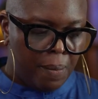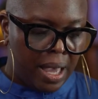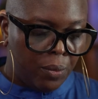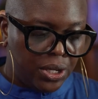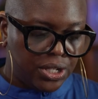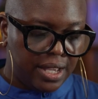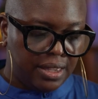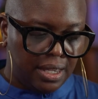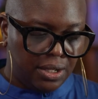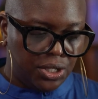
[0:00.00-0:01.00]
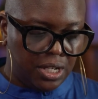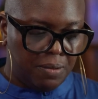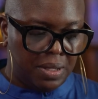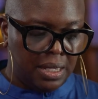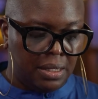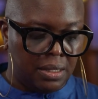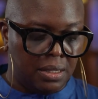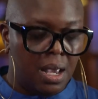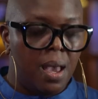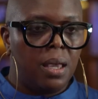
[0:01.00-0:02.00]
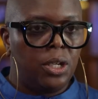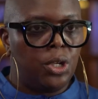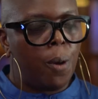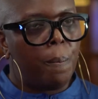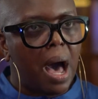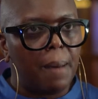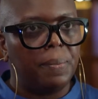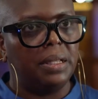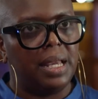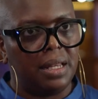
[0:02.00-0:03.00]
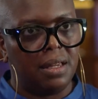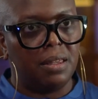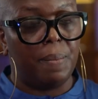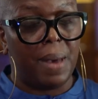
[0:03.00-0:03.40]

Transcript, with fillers: by which I think she means, you know, populating the